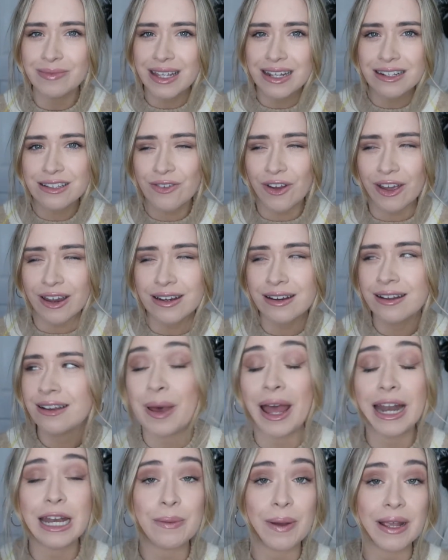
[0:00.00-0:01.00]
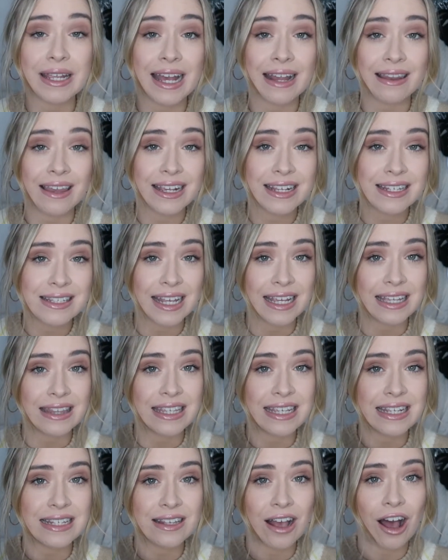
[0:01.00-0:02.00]
It's fine. But anyway, yeah, like I say,
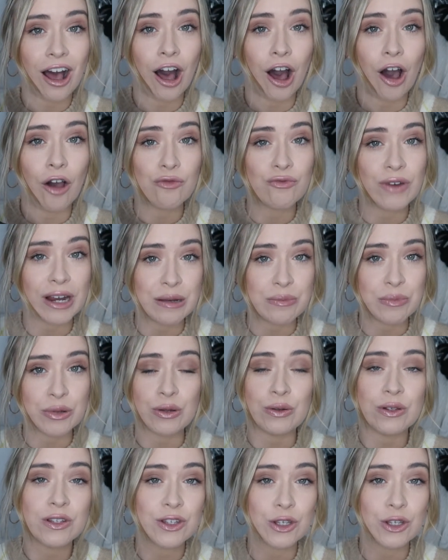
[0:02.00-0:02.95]
these are rain boots,